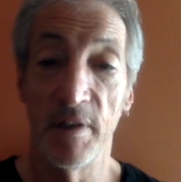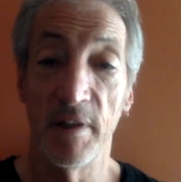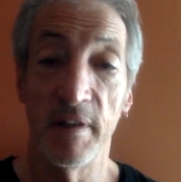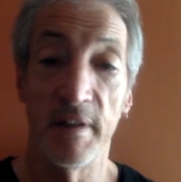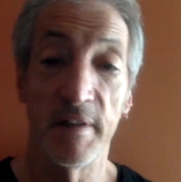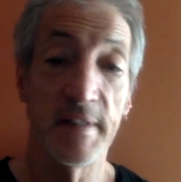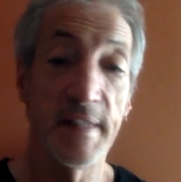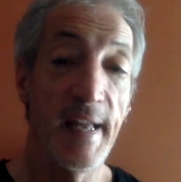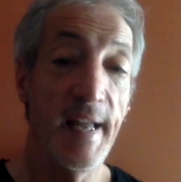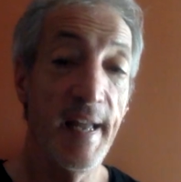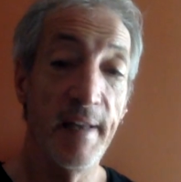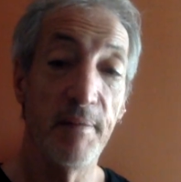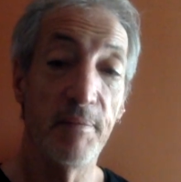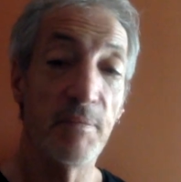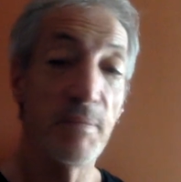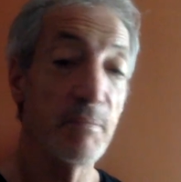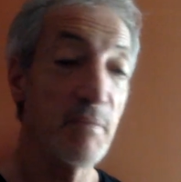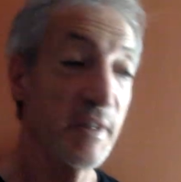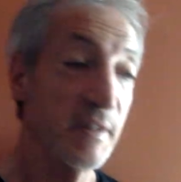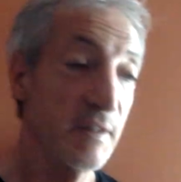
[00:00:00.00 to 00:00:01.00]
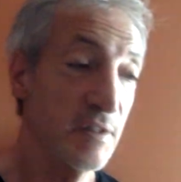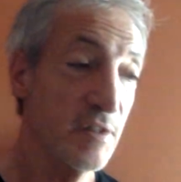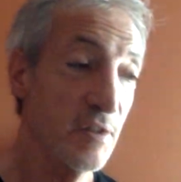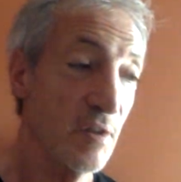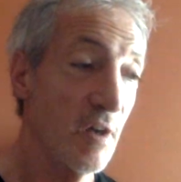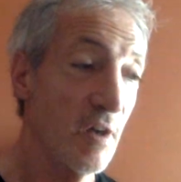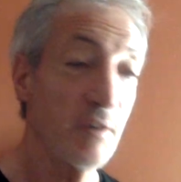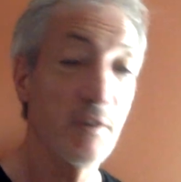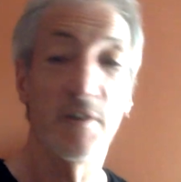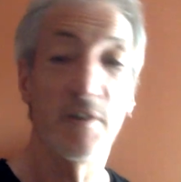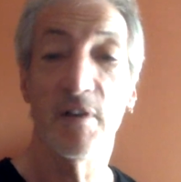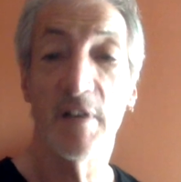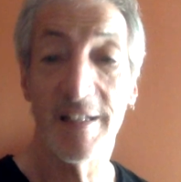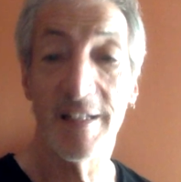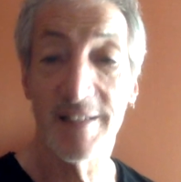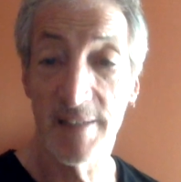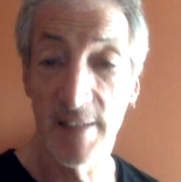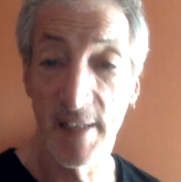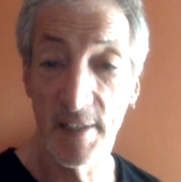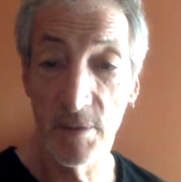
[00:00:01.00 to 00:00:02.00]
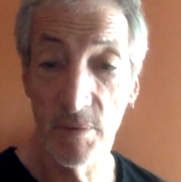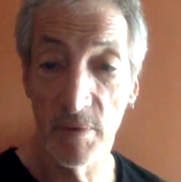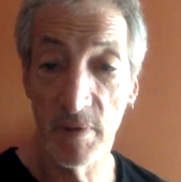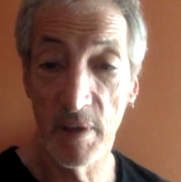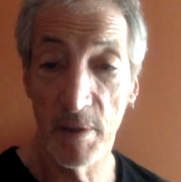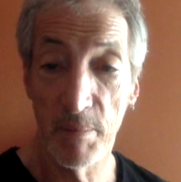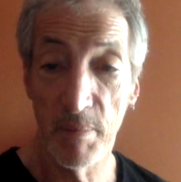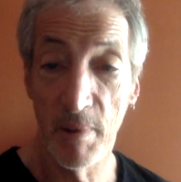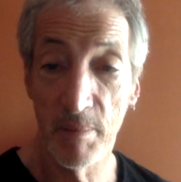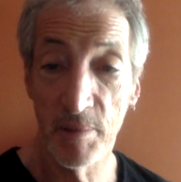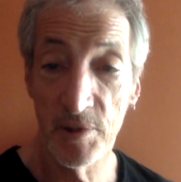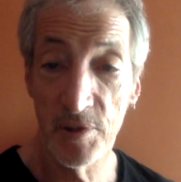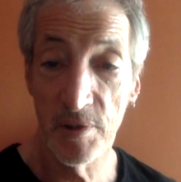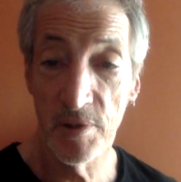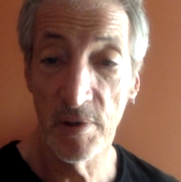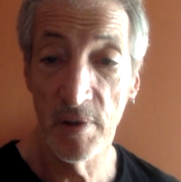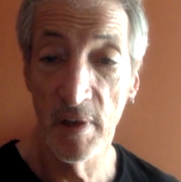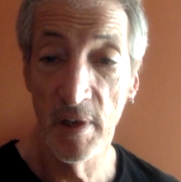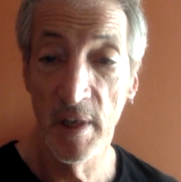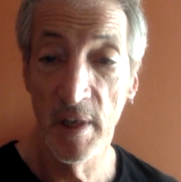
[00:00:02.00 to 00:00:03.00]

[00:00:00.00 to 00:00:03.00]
You're going to say, hey, I'm writing the song, you're not signed to another publisher.